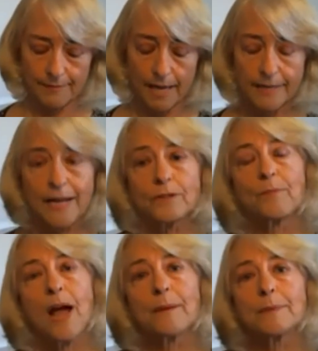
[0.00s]
Now, the
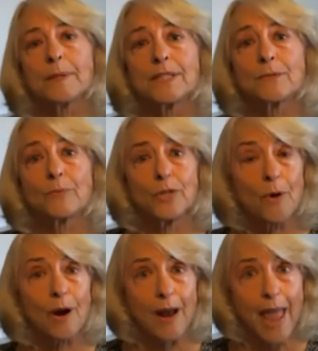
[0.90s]
problem is when
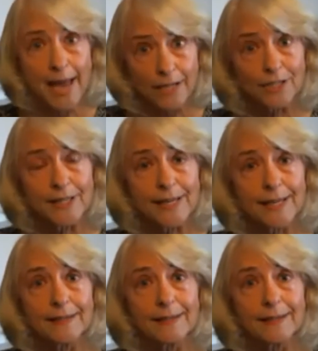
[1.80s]
you are actually